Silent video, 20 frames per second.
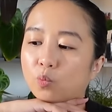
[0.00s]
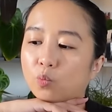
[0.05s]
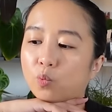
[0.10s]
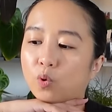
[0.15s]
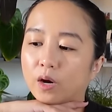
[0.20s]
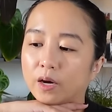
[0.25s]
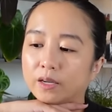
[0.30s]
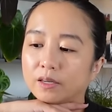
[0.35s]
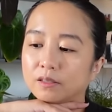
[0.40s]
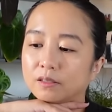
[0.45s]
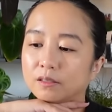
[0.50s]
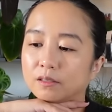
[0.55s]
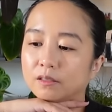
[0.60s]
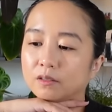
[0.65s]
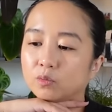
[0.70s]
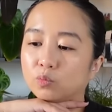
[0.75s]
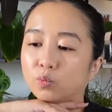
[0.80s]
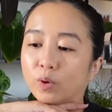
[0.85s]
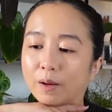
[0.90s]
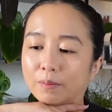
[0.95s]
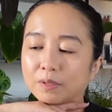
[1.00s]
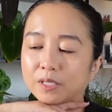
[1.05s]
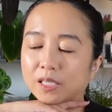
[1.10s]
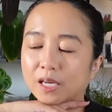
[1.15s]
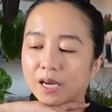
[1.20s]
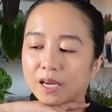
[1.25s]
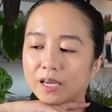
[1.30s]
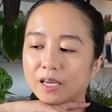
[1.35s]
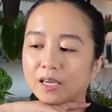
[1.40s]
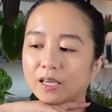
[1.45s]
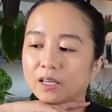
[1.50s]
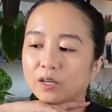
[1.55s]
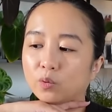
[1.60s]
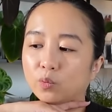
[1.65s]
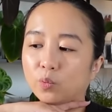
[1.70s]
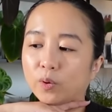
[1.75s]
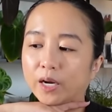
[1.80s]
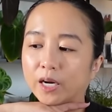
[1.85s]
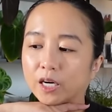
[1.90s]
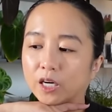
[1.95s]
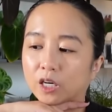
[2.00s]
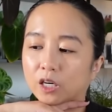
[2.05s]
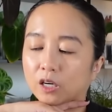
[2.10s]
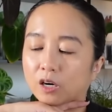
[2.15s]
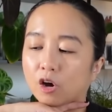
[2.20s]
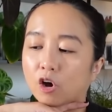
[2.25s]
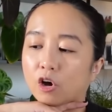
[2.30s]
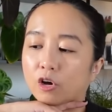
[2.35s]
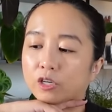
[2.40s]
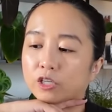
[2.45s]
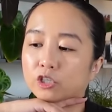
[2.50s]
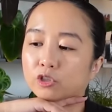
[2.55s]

one website where on